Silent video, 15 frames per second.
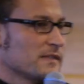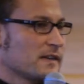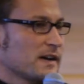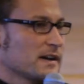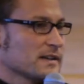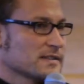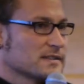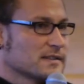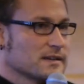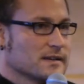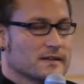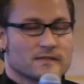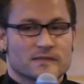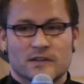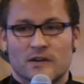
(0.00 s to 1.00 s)
I've asked
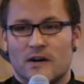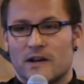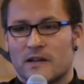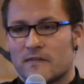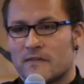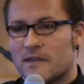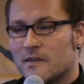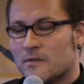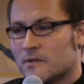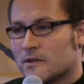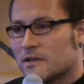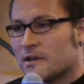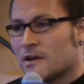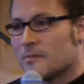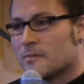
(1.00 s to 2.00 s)
uh, Todd if he
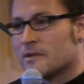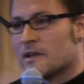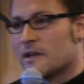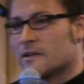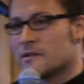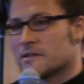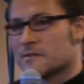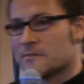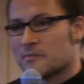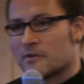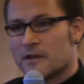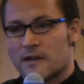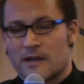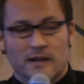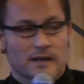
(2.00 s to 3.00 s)
would come and, and just
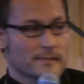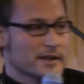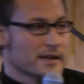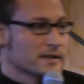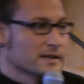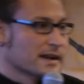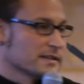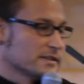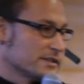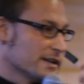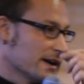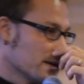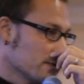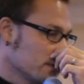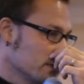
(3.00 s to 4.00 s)
pray. And I'm going to ask
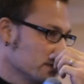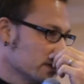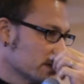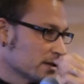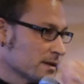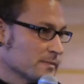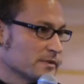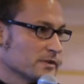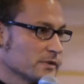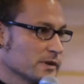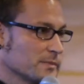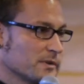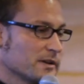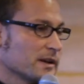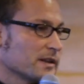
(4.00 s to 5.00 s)
Jan if you'd just come
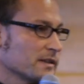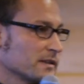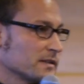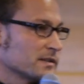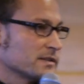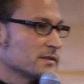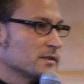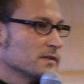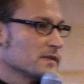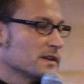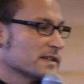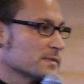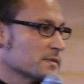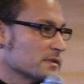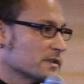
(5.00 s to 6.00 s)
join me. And I think the two of
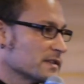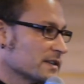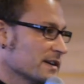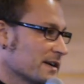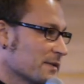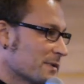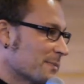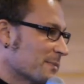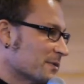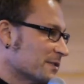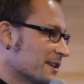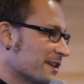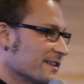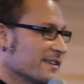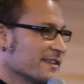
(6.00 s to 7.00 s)
us will just kind of
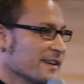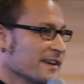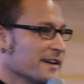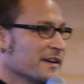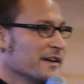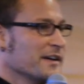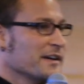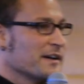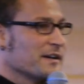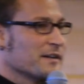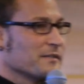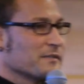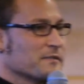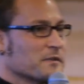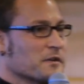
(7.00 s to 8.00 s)
represent
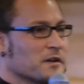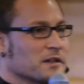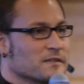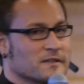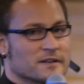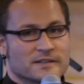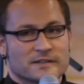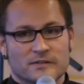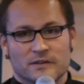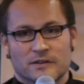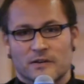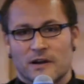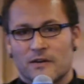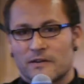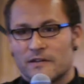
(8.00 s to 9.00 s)
uh, for all of us, or the
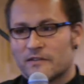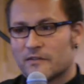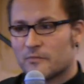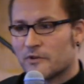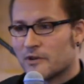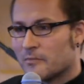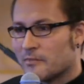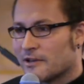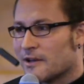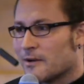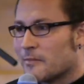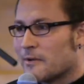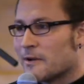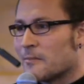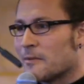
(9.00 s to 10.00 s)
crowd gets pretty big
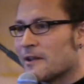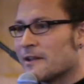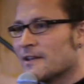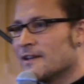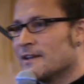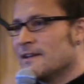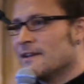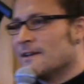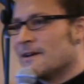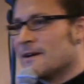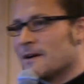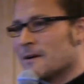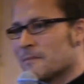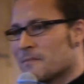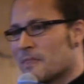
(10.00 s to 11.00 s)
up here. But
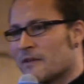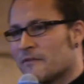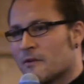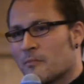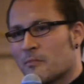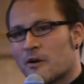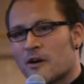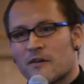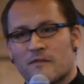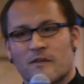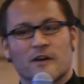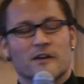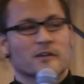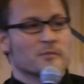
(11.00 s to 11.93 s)
um, if you're part of our